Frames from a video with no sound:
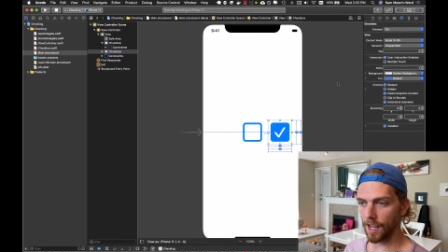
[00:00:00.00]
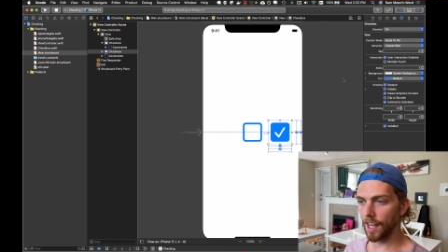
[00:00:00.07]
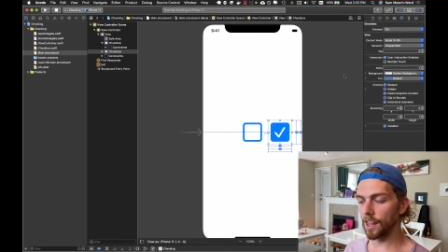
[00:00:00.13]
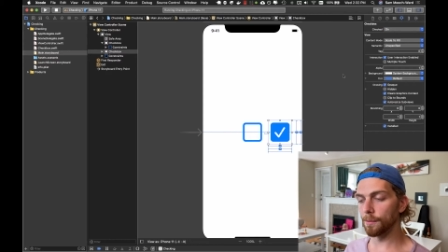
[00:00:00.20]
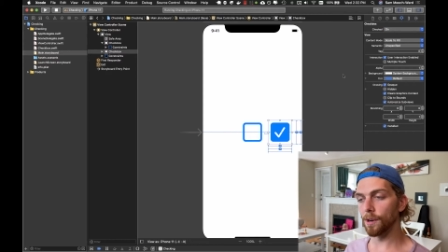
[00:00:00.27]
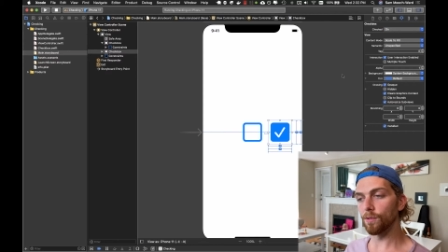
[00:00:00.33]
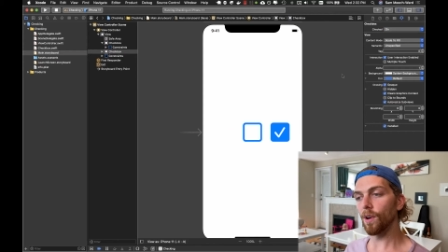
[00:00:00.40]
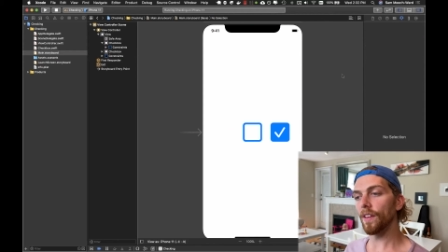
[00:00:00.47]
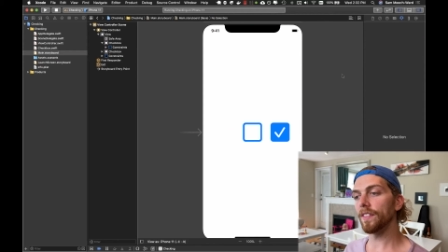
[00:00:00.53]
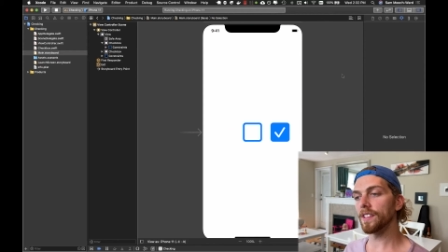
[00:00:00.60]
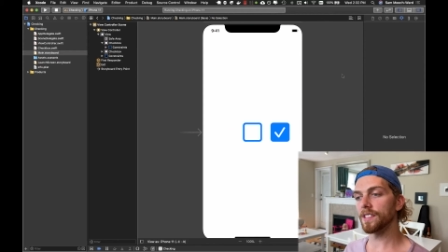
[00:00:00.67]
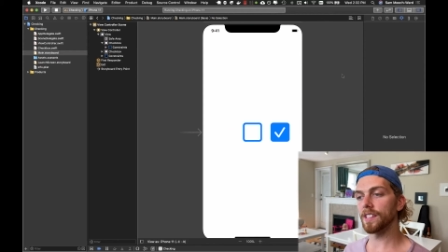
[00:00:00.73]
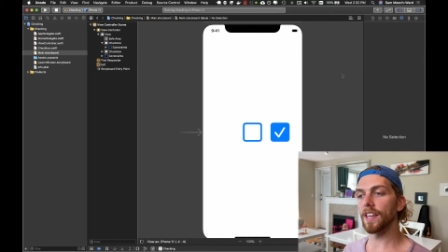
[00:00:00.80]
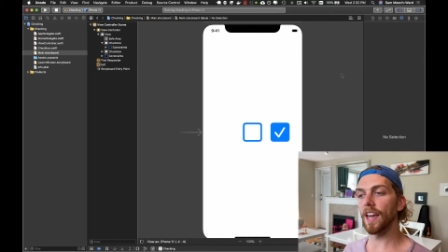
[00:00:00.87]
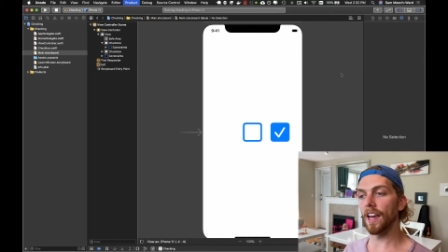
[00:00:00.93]
And I'm going to run
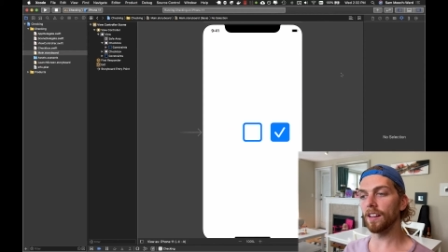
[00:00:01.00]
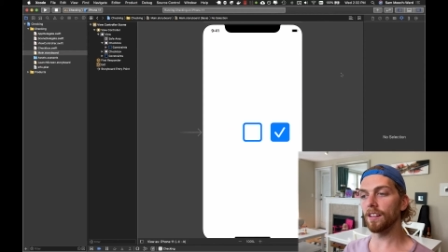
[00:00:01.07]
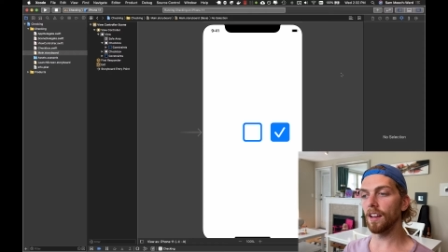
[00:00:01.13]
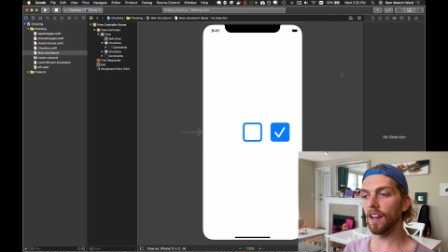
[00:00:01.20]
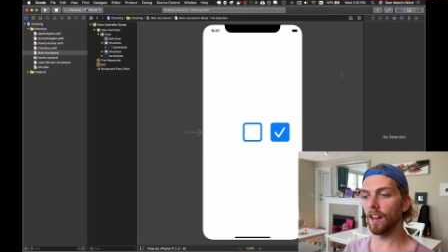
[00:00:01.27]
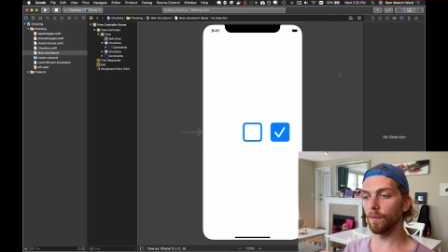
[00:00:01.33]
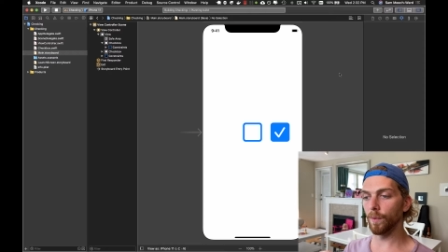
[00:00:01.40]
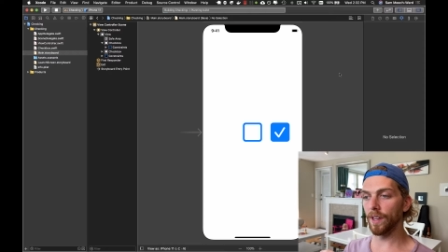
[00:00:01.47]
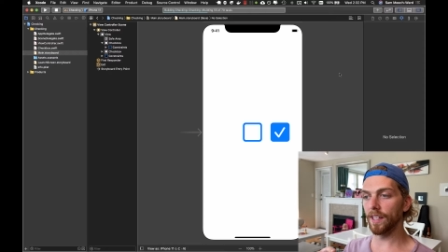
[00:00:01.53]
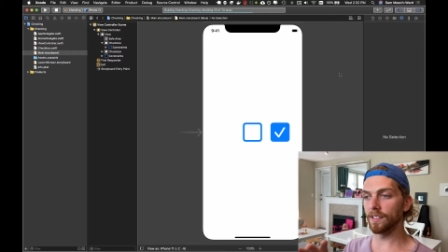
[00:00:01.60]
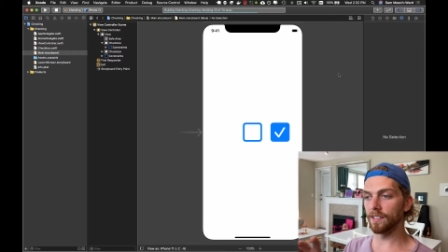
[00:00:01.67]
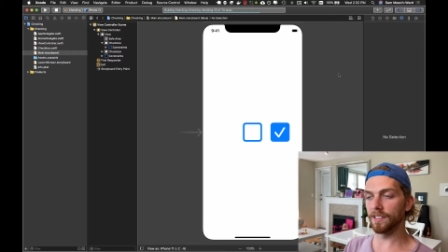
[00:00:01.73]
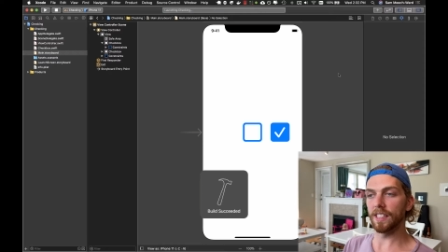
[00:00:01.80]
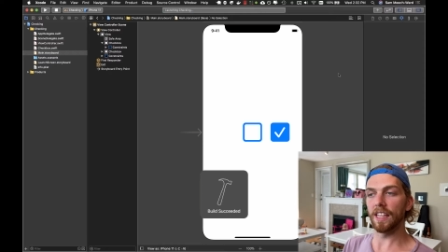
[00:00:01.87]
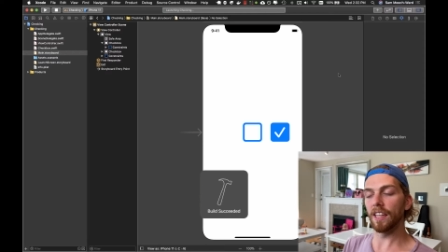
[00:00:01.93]
this again, and we
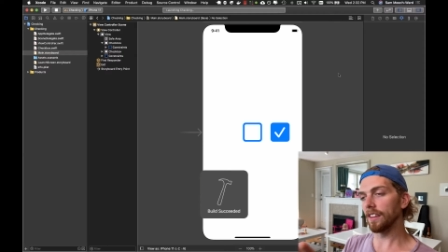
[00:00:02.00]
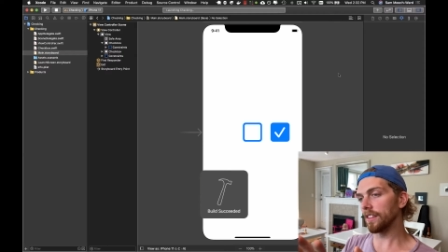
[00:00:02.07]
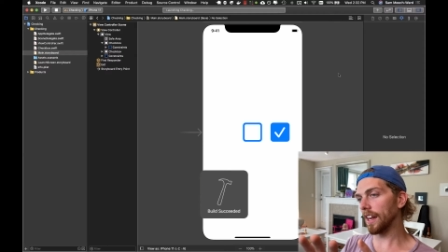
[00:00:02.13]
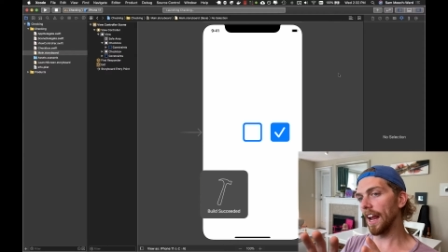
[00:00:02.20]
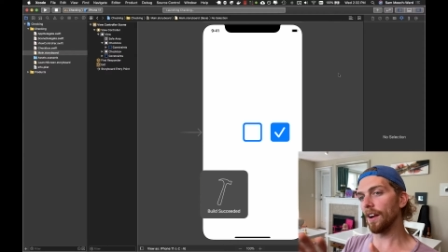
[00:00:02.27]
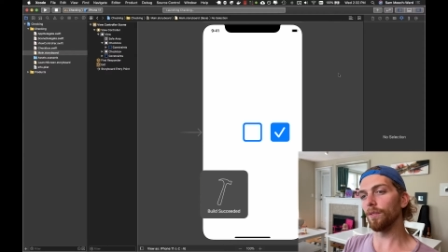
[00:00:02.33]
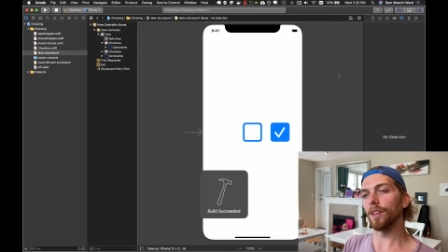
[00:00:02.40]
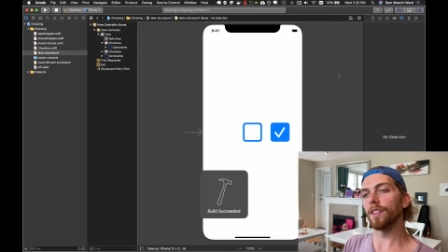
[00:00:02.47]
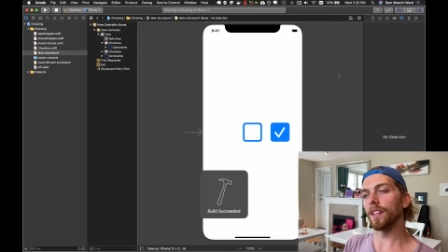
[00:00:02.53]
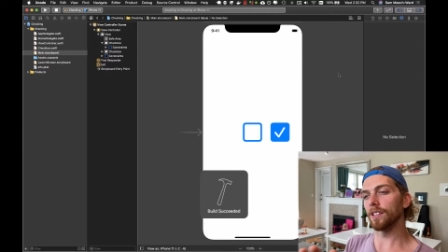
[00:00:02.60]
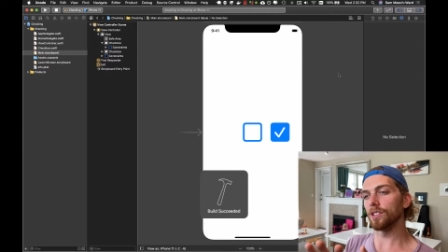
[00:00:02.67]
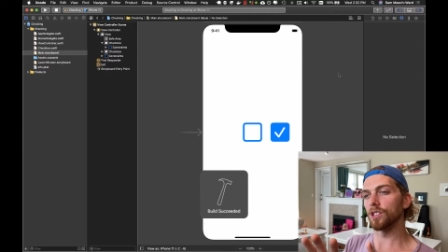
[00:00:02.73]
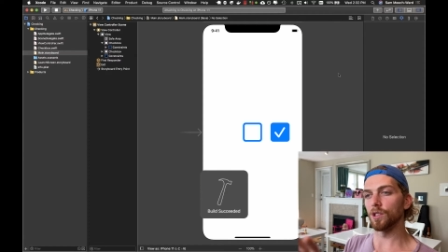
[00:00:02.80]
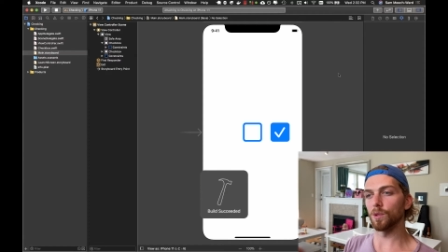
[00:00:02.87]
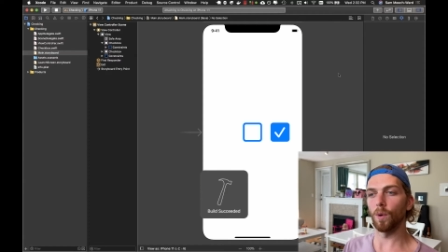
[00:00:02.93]
can see that
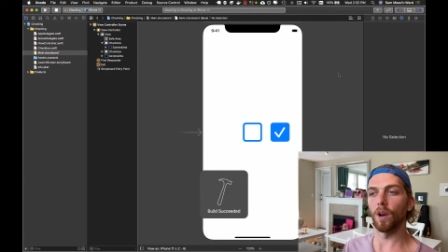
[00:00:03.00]
everything's just